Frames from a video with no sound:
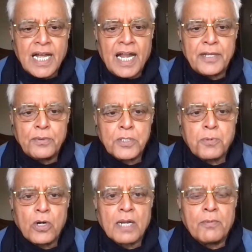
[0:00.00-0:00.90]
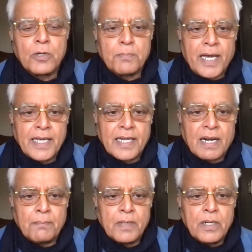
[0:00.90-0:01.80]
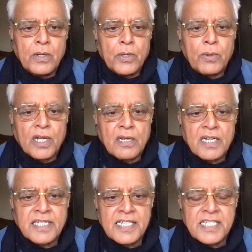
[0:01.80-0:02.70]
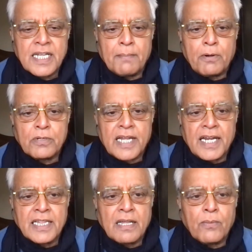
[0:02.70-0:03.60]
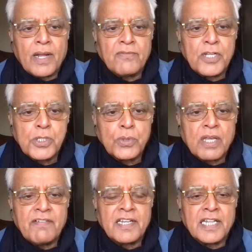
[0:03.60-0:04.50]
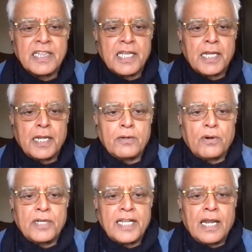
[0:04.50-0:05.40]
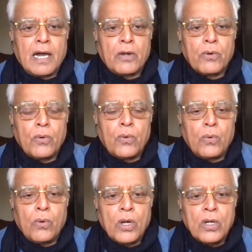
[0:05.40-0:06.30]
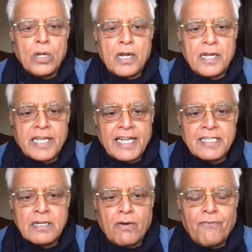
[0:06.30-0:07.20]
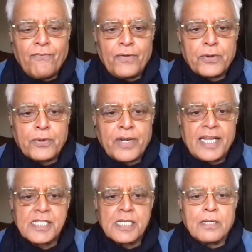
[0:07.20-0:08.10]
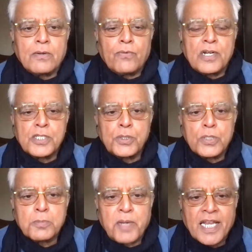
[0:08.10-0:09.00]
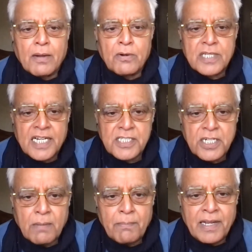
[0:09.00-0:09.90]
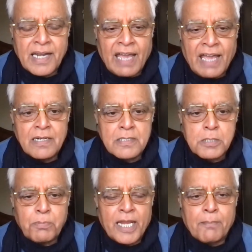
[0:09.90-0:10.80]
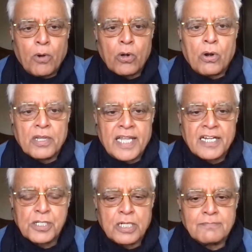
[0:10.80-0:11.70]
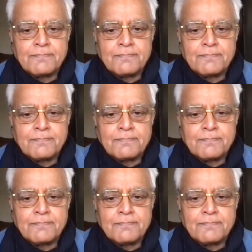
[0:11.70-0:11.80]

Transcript: And you spoke about Mayaram. You are not touching about another one which you given in the Delarue title of today's. Once you speak out that, gentleman, I will speak more on that, sir.